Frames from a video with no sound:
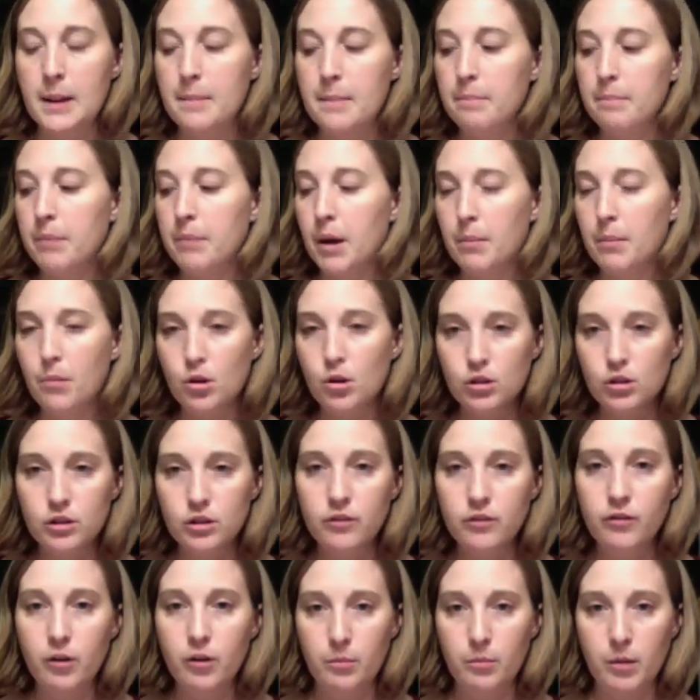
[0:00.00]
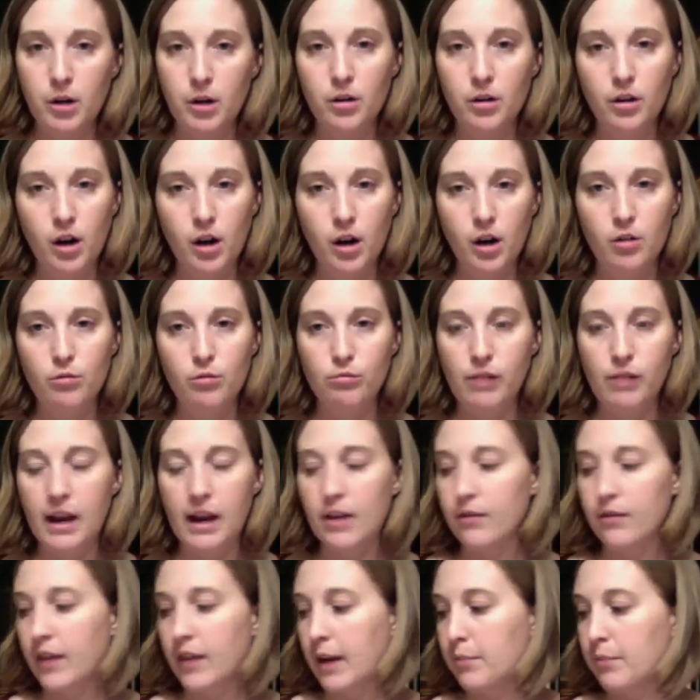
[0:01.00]
but most of them are
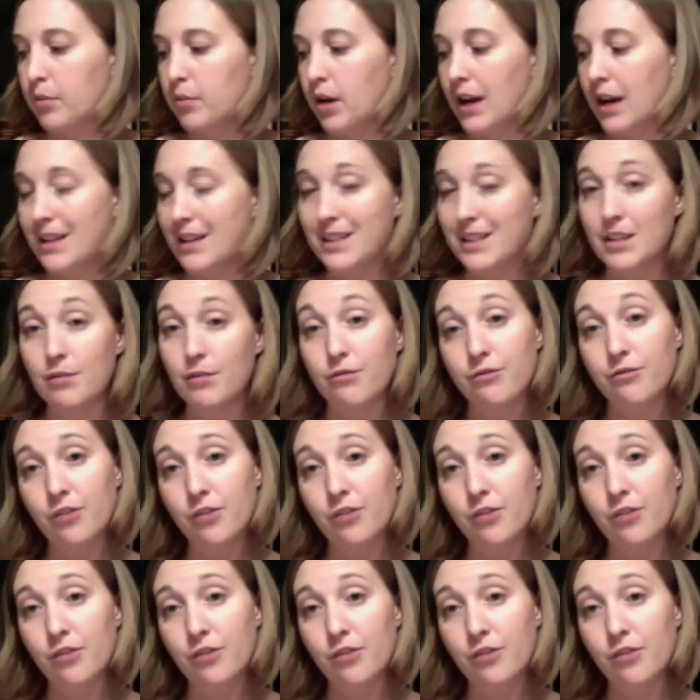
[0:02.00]
around that price.